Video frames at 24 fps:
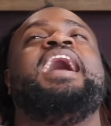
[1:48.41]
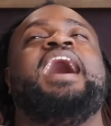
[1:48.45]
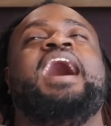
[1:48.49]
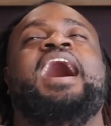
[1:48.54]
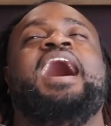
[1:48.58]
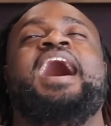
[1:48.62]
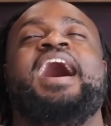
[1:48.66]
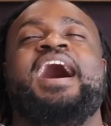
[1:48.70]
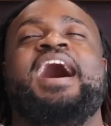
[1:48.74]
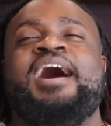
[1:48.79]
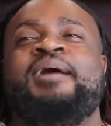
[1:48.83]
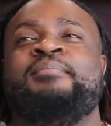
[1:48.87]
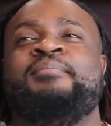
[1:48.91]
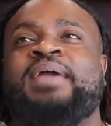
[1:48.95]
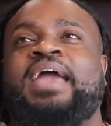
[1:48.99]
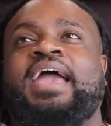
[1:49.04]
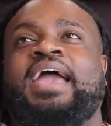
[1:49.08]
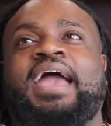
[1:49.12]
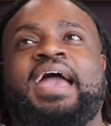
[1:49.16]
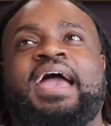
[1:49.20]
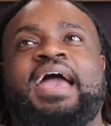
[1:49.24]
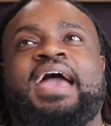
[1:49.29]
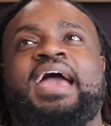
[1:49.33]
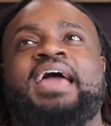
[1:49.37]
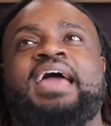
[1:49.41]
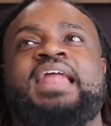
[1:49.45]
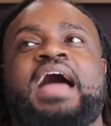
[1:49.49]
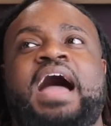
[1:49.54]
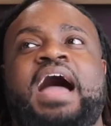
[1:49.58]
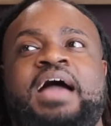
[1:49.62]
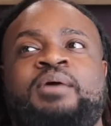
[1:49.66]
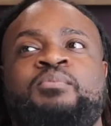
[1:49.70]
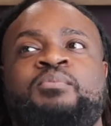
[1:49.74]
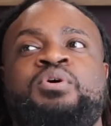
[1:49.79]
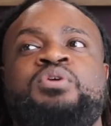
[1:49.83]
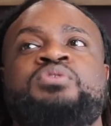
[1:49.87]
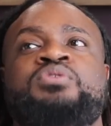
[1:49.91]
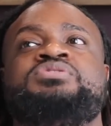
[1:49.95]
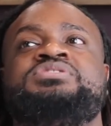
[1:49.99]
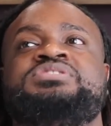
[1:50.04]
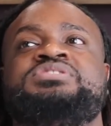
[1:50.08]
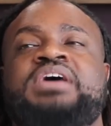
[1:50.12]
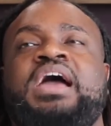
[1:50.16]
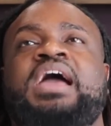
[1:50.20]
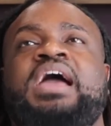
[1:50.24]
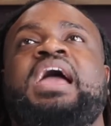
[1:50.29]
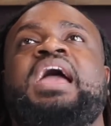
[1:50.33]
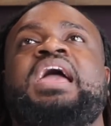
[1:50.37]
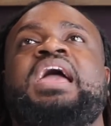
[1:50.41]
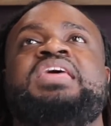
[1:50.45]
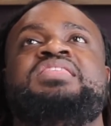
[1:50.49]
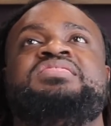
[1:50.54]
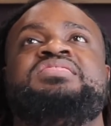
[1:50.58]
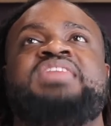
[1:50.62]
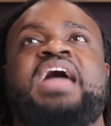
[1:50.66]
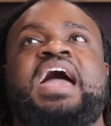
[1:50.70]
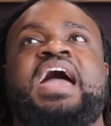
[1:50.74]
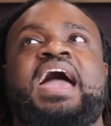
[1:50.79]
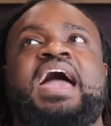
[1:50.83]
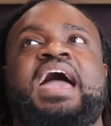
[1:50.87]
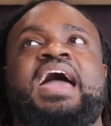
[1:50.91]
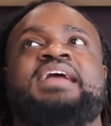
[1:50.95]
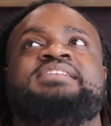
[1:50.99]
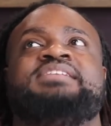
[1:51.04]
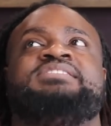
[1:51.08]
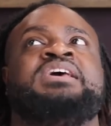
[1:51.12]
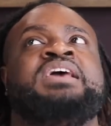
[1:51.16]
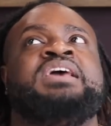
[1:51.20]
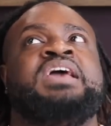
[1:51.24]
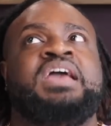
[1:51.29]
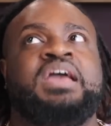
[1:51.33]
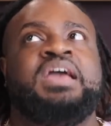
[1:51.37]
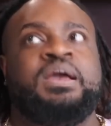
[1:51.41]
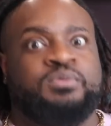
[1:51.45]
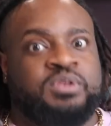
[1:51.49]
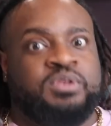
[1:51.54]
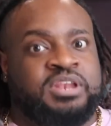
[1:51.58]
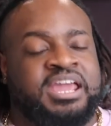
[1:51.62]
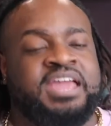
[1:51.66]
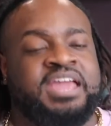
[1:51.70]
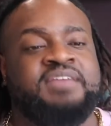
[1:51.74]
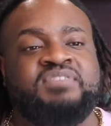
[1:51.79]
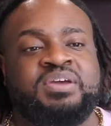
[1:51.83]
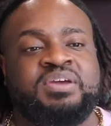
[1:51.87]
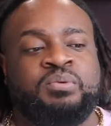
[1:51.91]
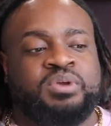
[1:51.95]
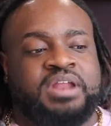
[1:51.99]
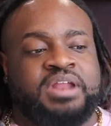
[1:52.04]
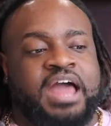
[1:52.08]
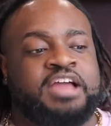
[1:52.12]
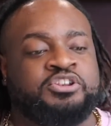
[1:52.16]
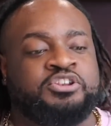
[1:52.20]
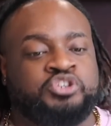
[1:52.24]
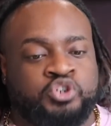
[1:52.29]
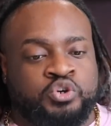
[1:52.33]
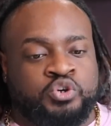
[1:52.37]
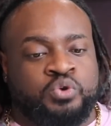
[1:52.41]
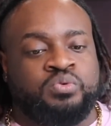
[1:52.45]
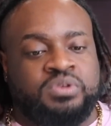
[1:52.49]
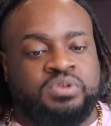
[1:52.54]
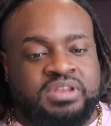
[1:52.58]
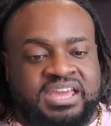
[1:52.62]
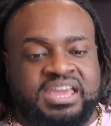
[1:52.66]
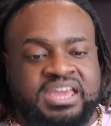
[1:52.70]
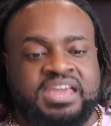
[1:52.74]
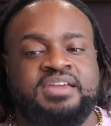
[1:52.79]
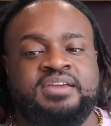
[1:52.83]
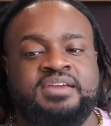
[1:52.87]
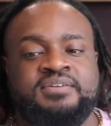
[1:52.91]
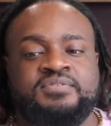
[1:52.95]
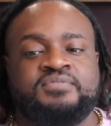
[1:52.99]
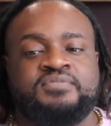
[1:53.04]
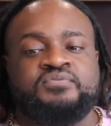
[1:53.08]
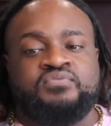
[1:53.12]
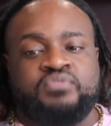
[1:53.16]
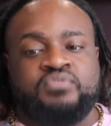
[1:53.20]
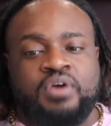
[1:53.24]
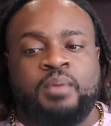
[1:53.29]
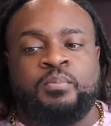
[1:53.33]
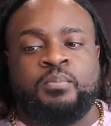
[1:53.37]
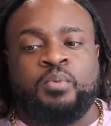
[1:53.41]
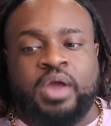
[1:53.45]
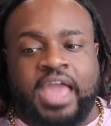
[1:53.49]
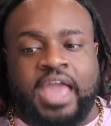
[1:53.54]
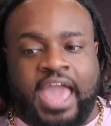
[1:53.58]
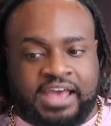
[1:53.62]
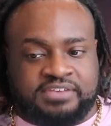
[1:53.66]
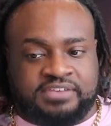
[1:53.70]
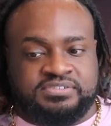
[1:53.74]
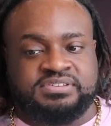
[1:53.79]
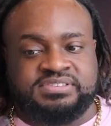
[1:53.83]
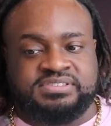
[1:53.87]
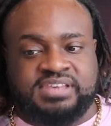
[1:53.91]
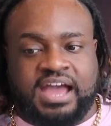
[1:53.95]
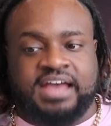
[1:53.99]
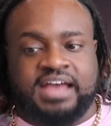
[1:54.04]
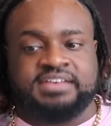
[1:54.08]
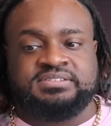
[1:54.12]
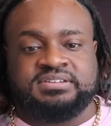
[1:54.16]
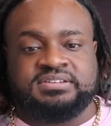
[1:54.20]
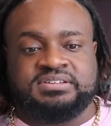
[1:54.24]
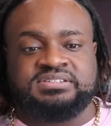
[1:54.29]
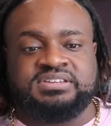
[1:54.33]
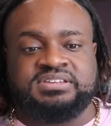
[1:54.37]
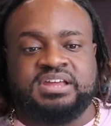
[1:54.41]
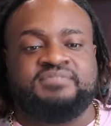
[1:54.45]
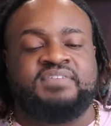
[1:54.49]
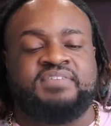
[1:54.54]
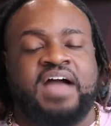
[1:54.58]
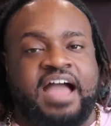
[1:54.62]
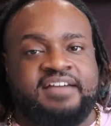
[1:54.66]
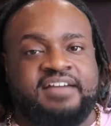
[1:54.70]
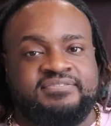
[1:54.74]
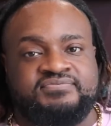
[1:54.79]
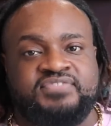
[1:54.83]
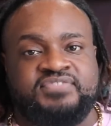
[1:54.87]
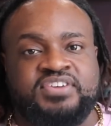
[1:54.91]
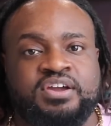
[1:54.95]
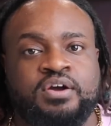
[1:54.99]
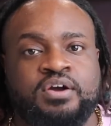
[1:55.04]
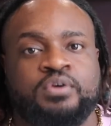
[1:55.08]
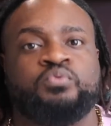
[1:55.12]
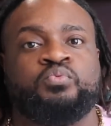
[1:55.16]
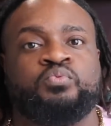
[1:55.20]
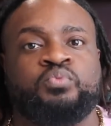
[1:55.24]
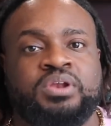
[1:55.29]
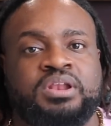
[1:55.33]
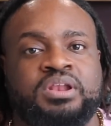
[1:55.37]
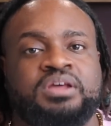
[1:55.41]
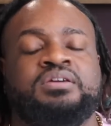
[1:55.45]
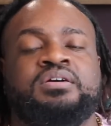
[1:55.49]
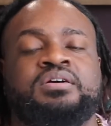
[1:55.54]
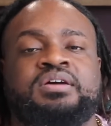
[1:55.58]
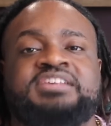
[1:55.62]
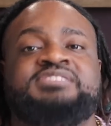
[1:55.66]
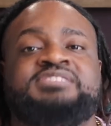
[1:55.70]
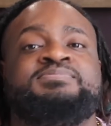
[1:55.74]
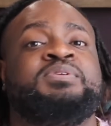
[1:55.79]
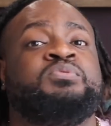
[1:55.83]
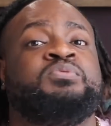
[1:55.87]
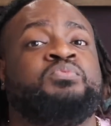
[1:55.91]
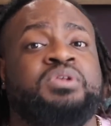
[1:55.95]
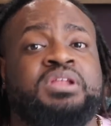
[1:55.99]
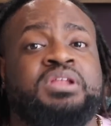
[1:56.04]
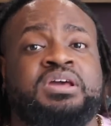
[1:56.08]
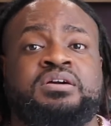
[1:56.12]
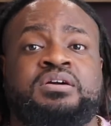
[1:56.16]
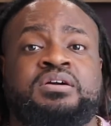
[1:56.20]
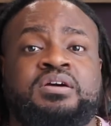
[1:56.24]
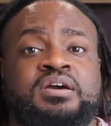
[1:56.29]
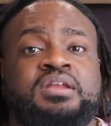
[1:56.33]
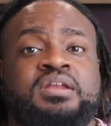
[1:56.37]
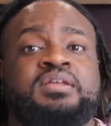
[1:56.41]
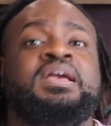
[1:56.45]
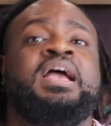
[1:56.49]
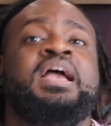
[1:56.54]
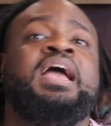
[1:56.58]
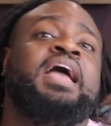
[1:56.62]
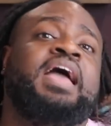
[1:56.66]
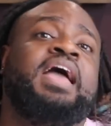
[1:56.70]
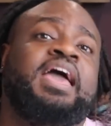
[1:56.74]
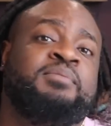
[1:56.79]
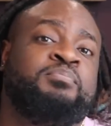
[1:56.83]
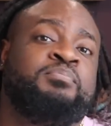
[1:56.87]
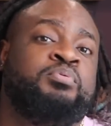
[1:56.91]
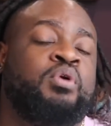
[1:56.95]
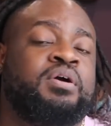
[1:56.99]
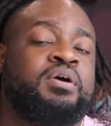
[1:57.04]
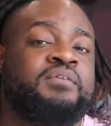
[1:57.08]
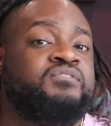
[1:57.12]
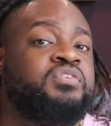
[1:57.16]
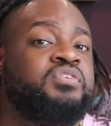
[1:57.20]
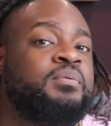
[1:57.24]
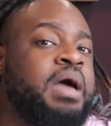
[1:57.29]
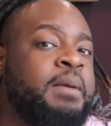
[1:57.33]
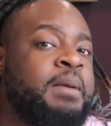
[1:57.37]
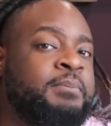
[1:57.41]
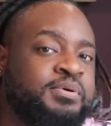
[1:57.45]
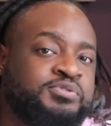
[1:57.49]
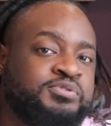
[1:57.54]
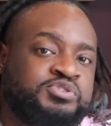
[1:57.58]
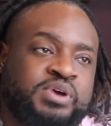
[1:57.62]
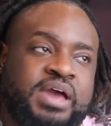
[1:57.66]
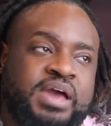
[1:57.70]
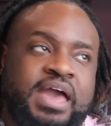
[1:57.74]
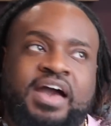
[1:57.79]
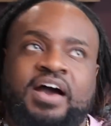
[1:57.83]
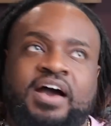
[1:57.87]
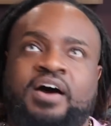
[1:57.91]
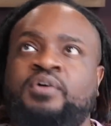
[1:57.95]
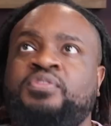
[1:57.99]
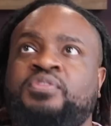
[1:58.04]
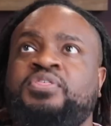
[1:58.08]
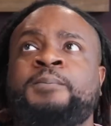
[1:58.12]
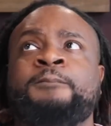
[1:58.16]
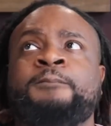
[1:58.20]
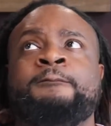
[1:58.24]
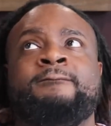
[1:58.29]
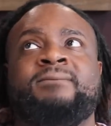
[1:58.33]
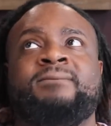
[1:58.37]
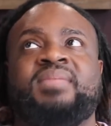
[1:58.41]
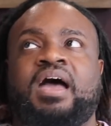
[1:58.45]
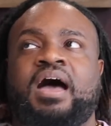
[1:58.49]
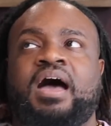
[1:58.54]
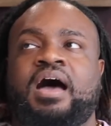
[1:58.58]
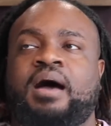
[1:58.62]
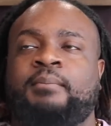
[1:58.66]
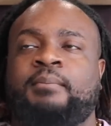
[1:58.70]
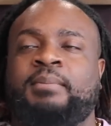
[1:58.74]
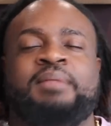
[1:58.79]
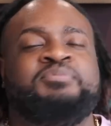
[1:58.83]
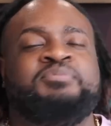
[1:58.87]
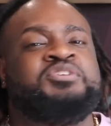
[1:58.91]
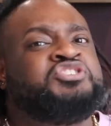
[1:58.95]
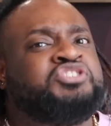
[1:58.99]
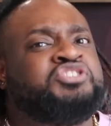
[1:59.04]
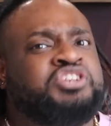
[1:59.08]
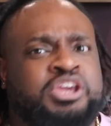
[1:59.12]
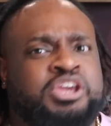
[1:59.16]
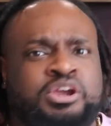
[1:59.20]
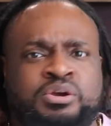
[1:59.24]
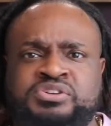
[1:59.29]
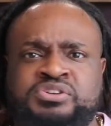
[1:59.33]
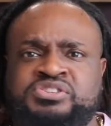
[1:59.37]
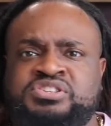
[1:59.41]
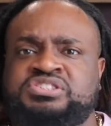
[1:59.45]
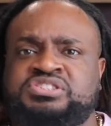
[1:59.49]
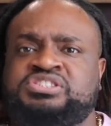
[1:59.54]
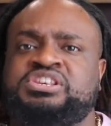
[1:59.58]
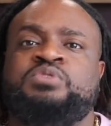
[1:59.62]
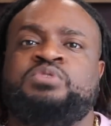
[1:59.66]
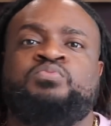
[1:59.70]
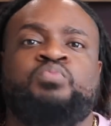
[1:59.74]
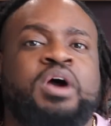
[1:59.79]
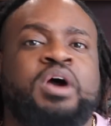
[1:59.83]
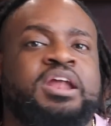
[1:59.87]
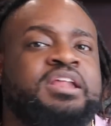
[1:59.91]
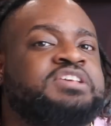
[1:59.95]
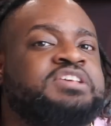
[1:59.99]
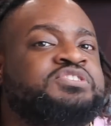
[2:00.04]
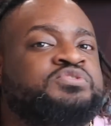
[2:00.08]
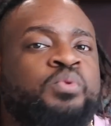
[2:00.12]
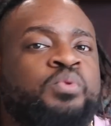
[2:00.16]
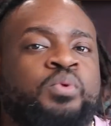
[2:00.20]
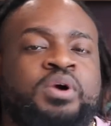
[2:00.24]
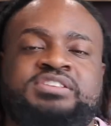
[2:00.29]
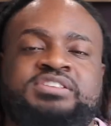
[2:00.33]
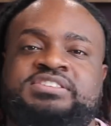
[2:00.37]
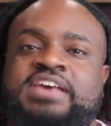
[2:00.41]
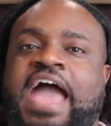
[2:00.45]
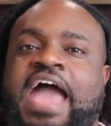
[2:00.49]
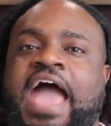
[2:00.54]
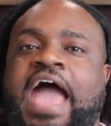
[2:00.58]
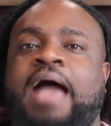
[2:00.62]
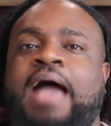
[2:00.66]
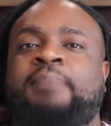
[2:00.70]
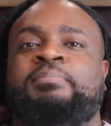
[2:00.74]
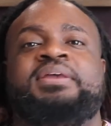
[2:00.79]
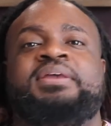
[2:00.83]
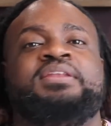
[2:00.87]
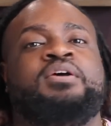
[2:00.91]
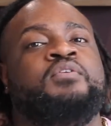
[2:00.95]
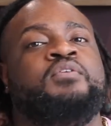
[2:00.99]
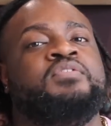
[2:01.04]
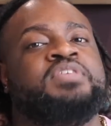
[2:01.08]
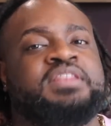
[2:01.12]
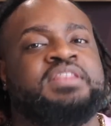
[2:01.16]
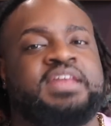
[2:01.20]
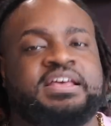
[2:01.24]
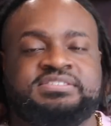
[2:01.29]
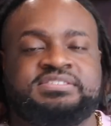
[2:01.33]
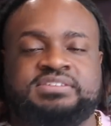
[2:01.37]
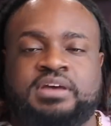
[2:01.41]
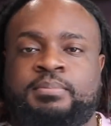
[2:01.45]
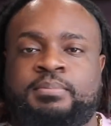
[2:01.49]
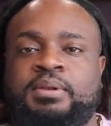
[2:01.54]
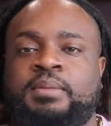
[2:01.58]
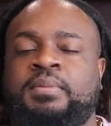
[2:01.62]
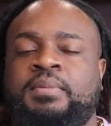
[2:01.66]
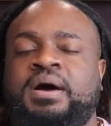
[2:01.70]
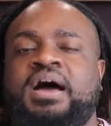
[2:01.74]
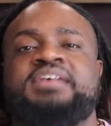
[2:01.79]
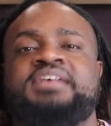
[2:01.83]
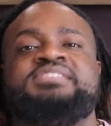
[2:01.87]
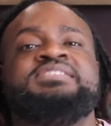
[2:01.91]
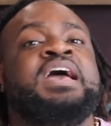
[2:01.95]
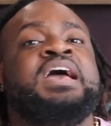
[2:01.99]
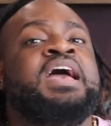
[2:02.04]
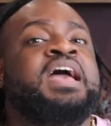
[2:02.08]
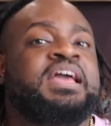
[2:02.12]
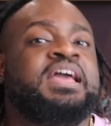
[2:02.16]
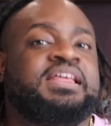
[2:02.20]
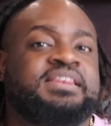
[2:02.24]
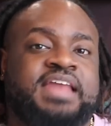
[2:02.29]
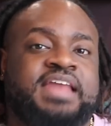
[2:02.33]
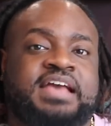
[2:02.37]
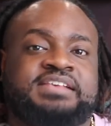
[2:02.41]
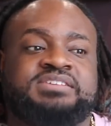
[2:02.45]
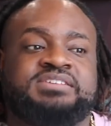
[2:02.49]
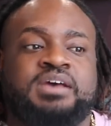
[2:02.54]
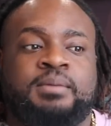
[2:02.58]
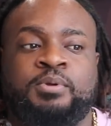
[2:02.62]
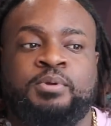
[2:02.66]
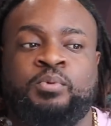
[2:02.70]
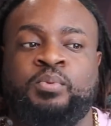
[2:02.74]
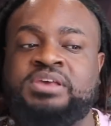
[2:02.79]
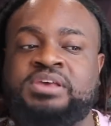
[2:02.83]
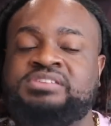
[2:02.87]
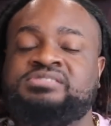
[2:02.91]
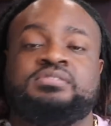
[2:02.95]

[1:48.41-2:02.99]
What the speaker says: And I will say that when I do leave from exercising and stuff, I feel really good. It's been really good, important for my mental health. I'm just curious to see what is going to happen over the next couple of months, next couple of weeks,